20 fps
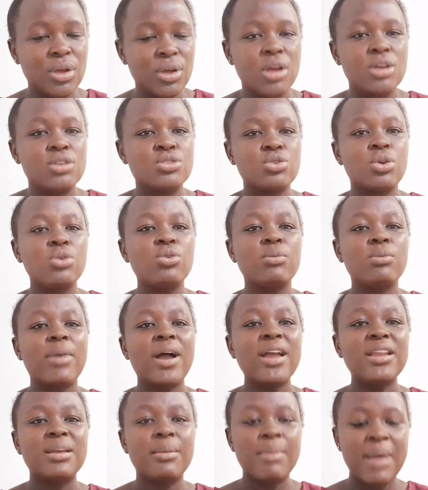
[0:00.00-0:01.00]
So you buy
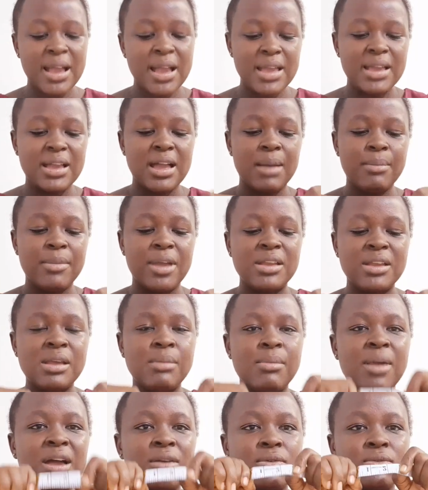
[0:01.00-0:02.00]
the bag and come, and the
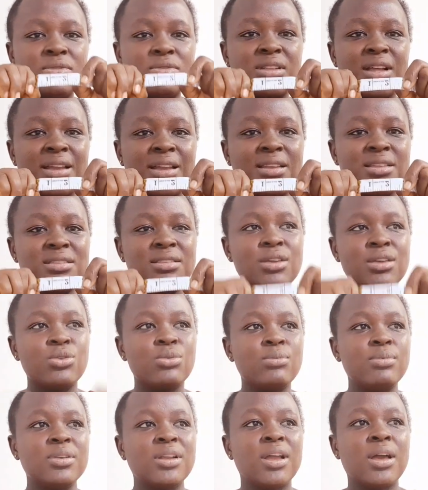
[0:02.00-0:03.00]
bag looks like this, and you
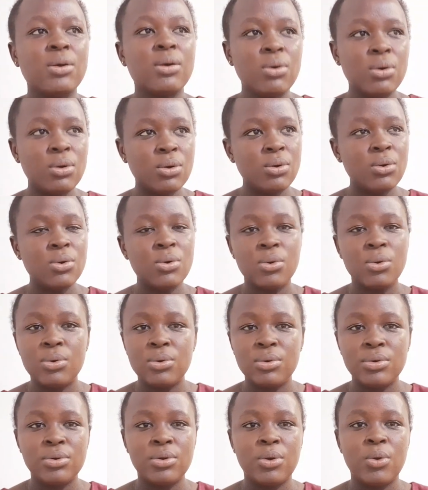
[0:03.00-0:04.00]
feel like, oh,
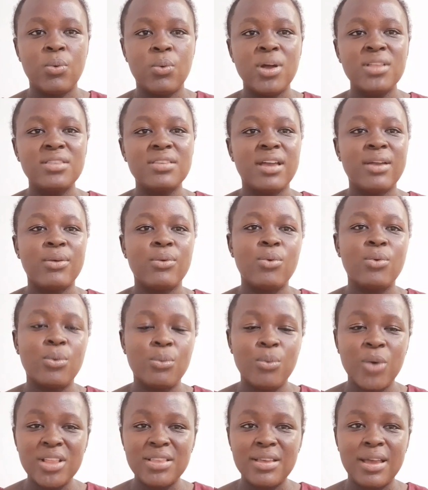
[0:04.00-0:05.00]
what I
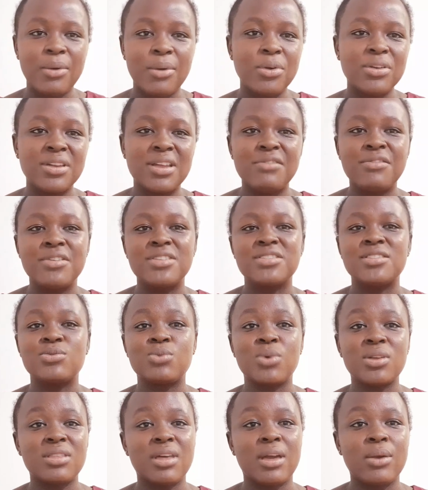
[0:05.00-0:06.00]
ordered versus
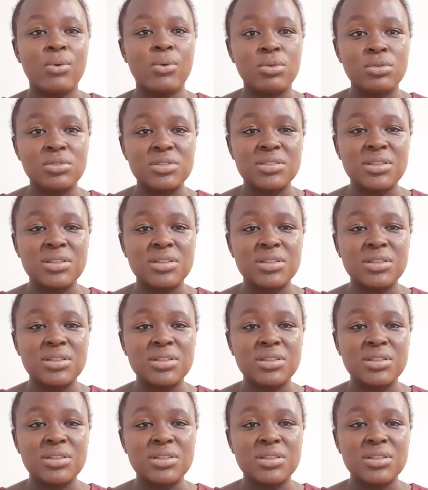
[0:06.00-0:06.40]
what I got.